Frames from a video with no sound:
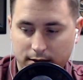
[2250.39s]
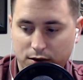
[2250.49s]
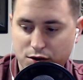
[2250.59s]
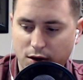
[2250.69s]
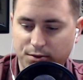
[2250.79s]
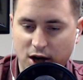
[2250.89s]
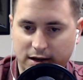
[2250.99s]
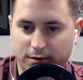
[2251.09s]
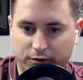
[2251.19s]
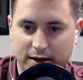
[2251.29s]
There's no
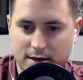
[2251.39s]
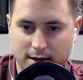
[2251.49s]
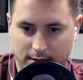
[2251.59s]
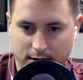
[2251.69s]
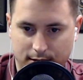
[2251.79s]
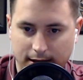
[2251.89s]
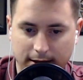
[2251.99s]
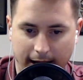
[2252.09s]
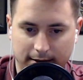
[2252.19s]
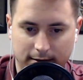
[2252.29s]
objective reason to see that.